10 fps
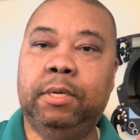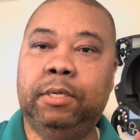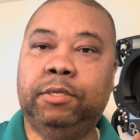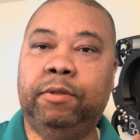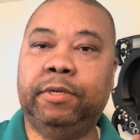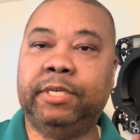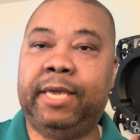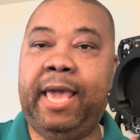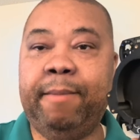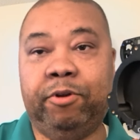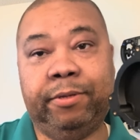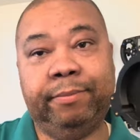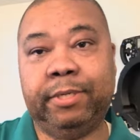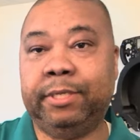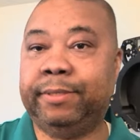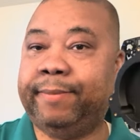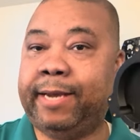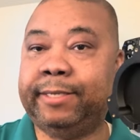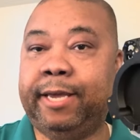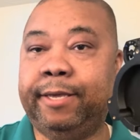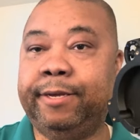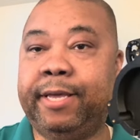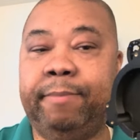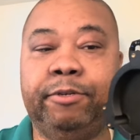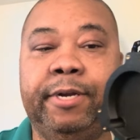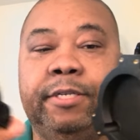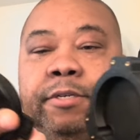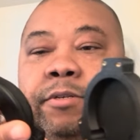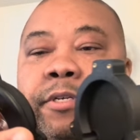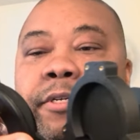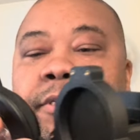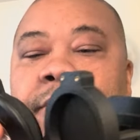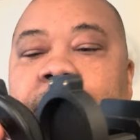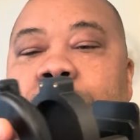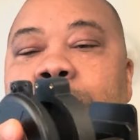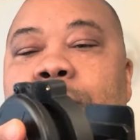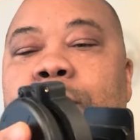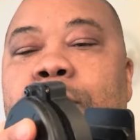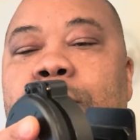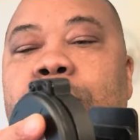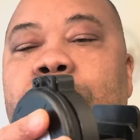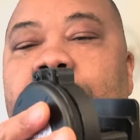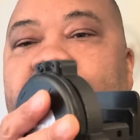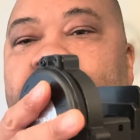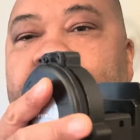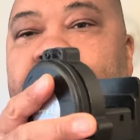So there's a cable, because that's how you hook up transducers. You mount it